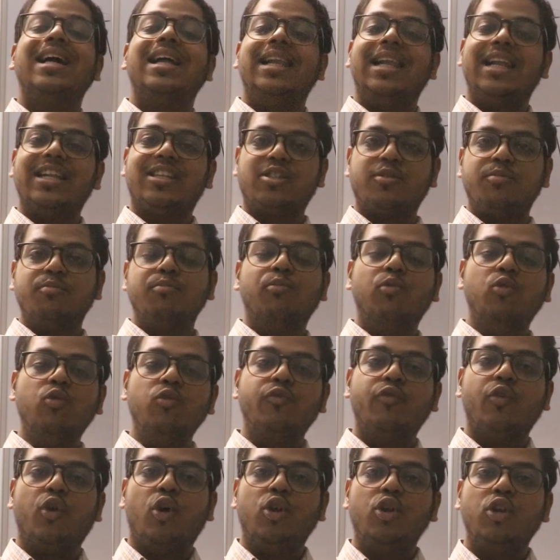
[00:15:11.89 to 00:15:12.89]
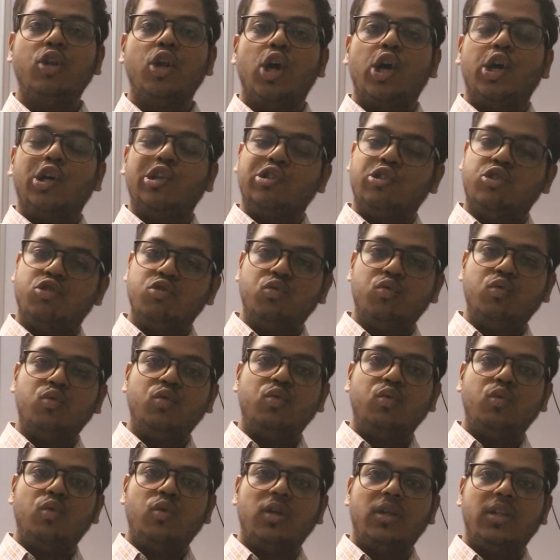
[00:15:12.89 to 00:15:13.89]
Let's move on
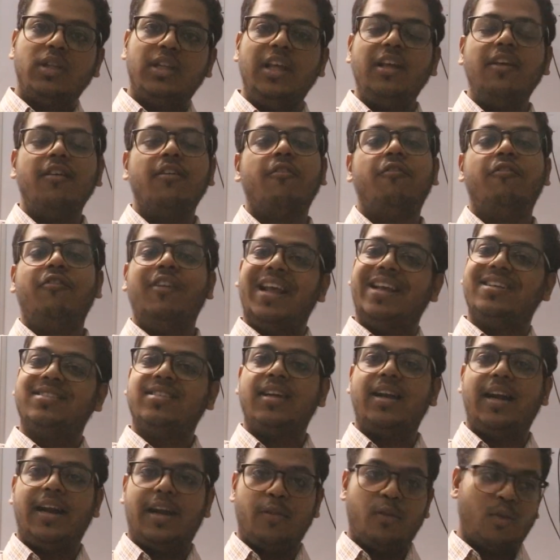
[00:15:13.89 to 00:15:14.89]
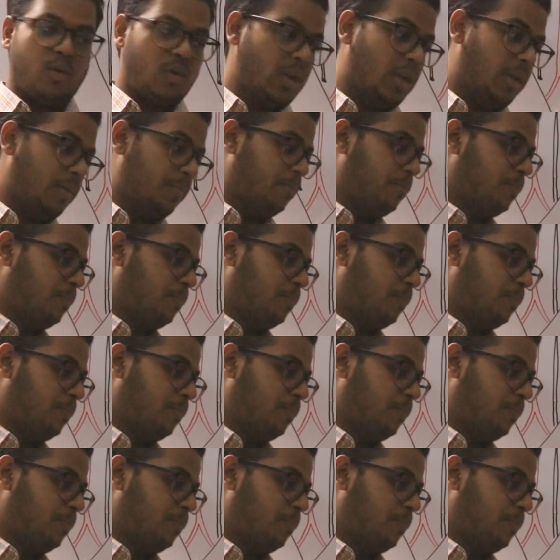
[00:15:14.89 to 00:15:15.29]
to the flexor retinaculum.